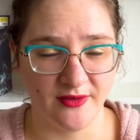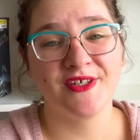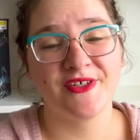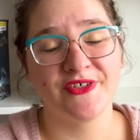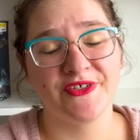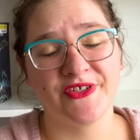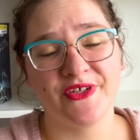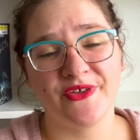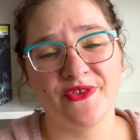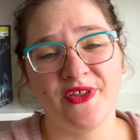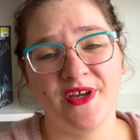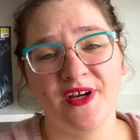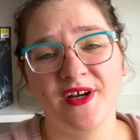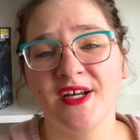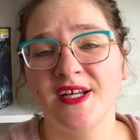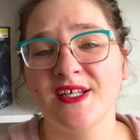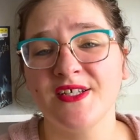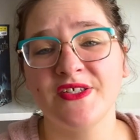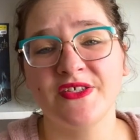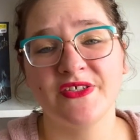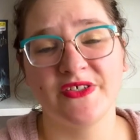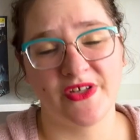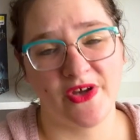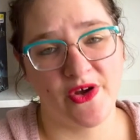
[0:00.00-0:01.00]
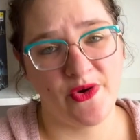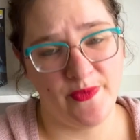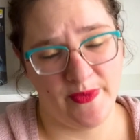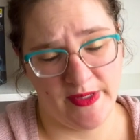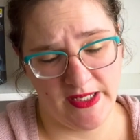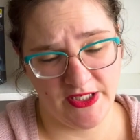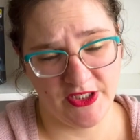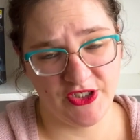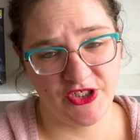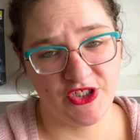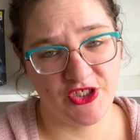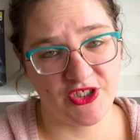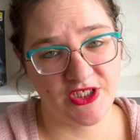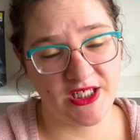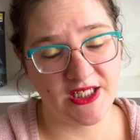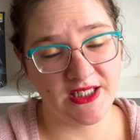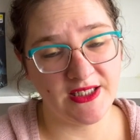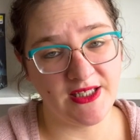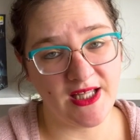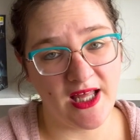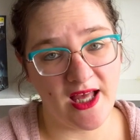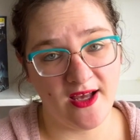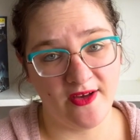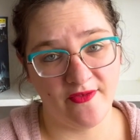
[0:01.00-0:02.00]
So there is so much to
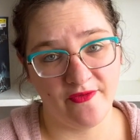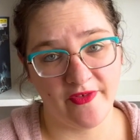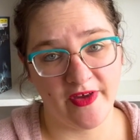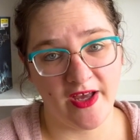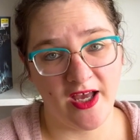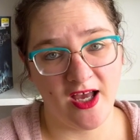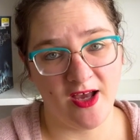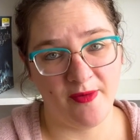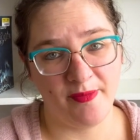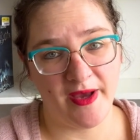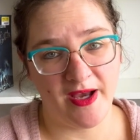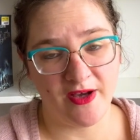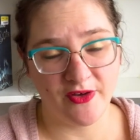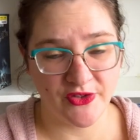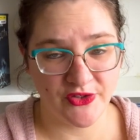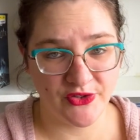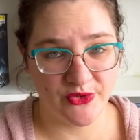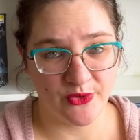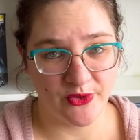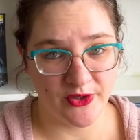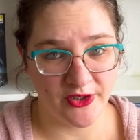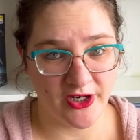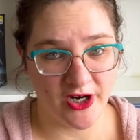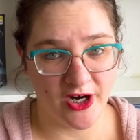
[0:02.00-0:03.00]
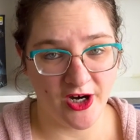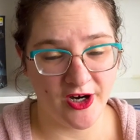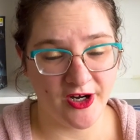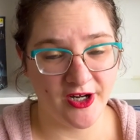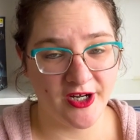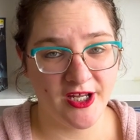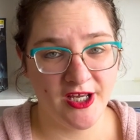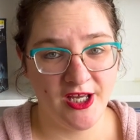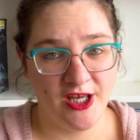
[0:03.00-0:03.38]
love about Swordheart.